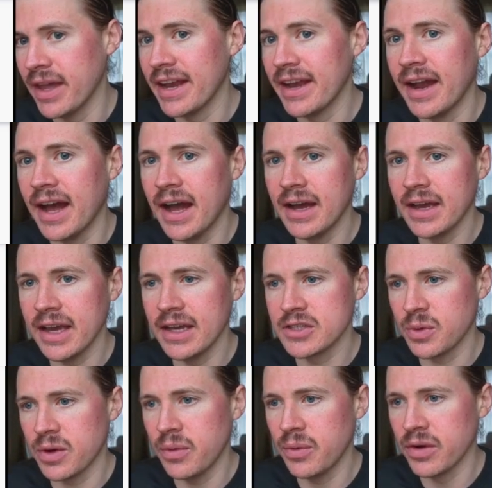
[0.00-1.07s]
And in our case,
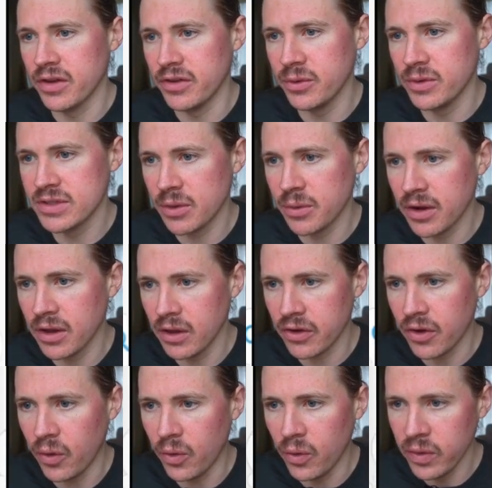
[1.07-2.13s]
what I want to do is I want to log
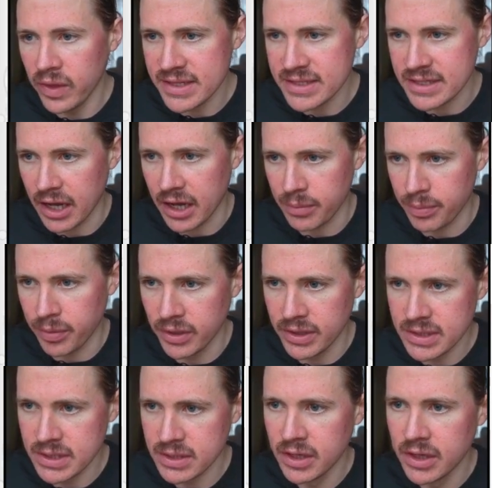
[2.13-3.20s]
all these data
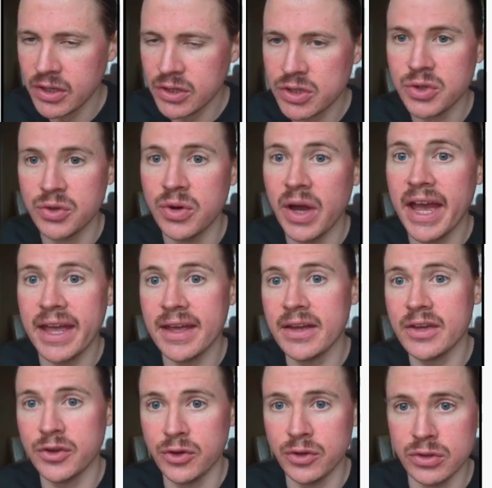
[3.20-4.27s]
points to a
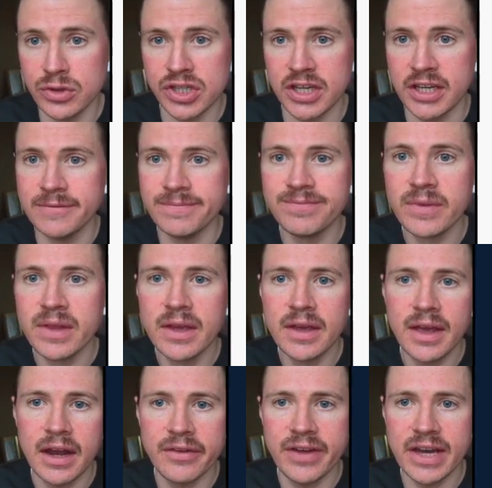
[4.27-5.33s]
Google Sheet.
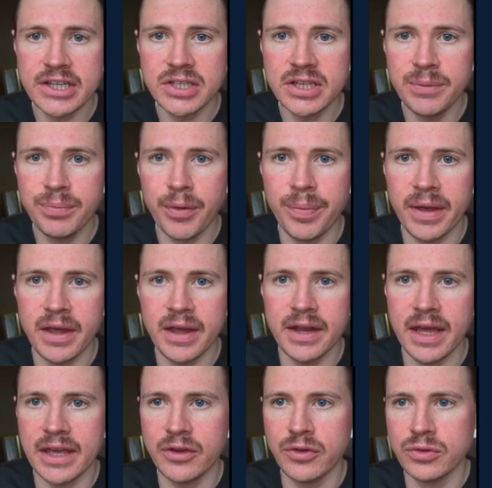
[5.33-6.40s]
And I've actually prepared
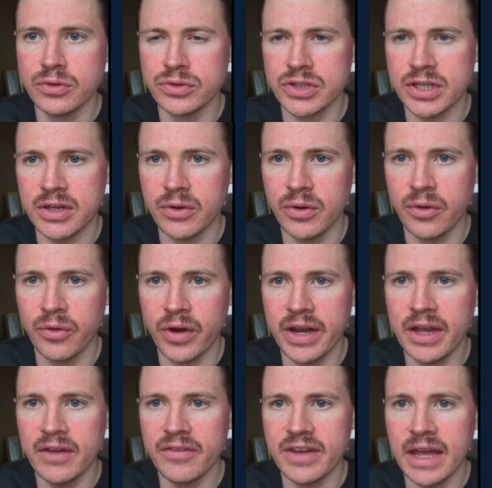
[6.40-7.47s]
a Google Sheet
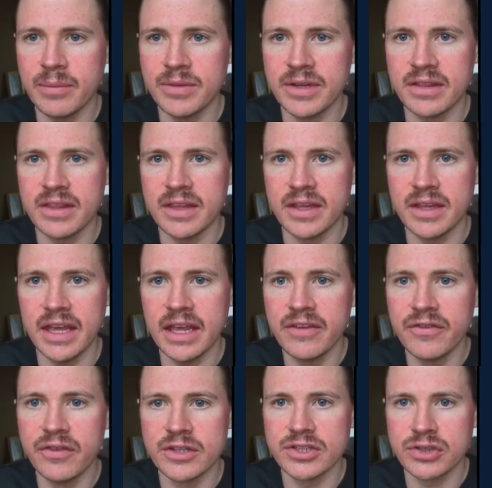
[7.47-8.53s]
already. I've named it the
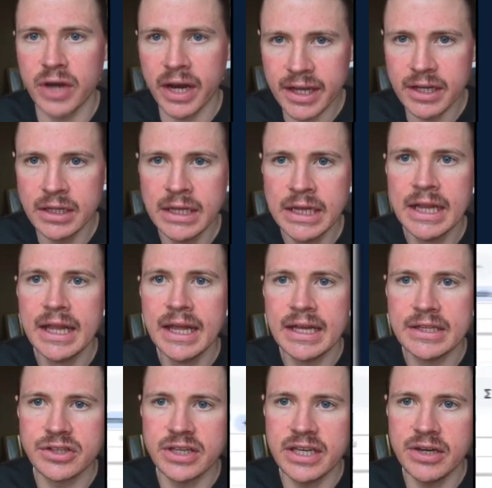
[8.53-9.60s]
invoice tracker.
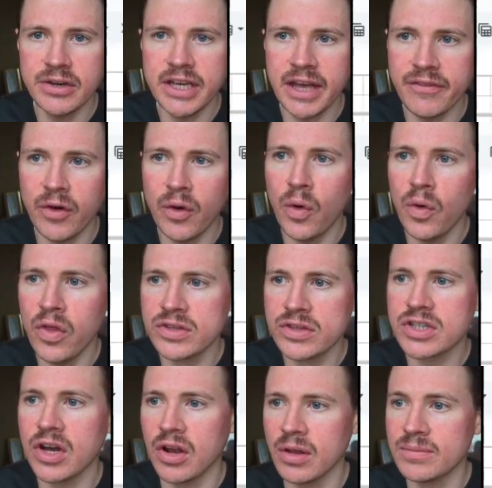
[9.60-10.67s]
And so here you have all those
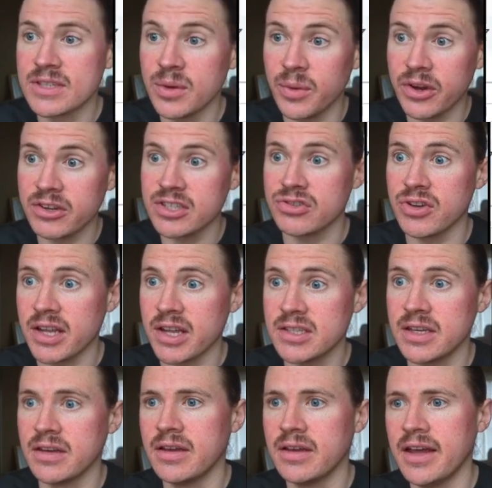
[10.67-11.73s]
columns that we're extracting